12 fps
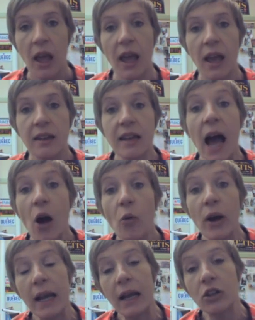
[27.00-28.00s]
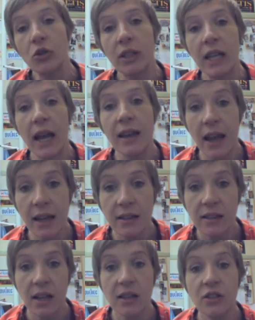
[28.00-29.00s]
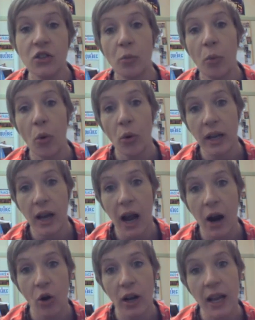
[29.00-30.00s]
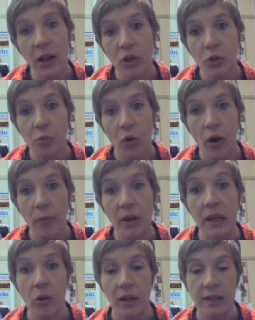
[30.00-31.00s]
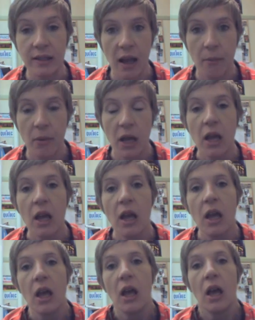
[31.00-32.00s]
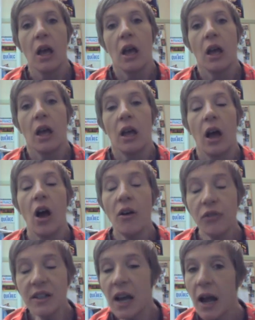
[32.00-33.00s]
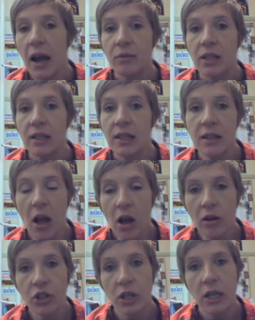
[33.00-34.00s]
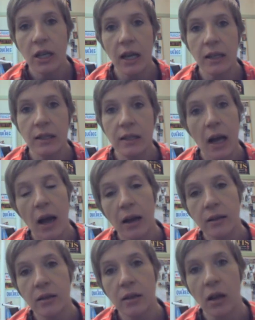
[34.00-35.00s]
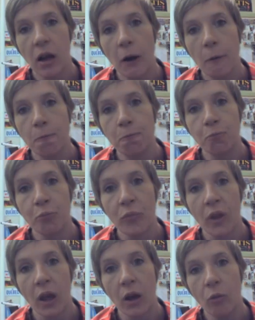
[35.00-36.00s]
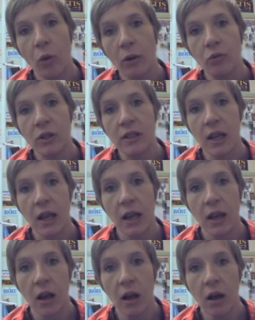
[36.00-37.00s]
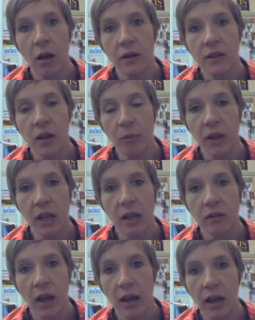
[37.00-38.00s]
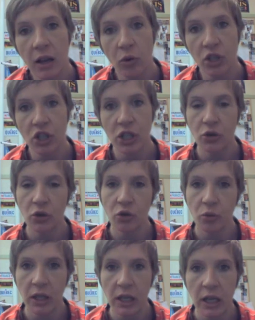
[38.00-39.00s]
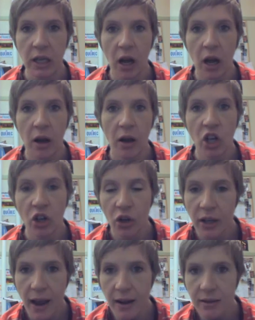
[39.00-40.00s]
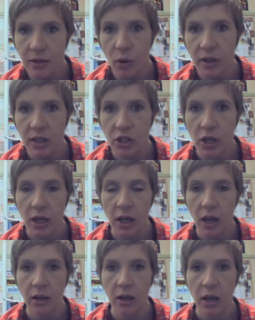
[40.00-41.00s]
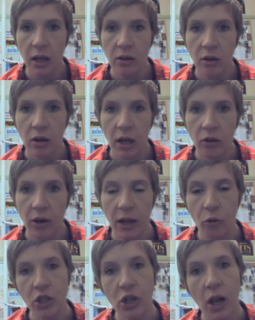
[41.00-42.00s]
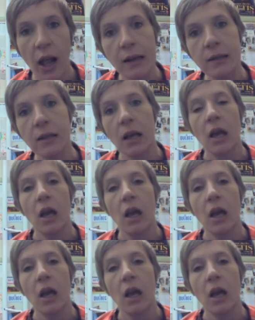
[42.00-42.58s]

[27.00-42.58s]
and how it actually enhanced and supported our language program here at SAM. Oftentimes, technology is not what I would say something that language teachers really look at when teaching in a language class.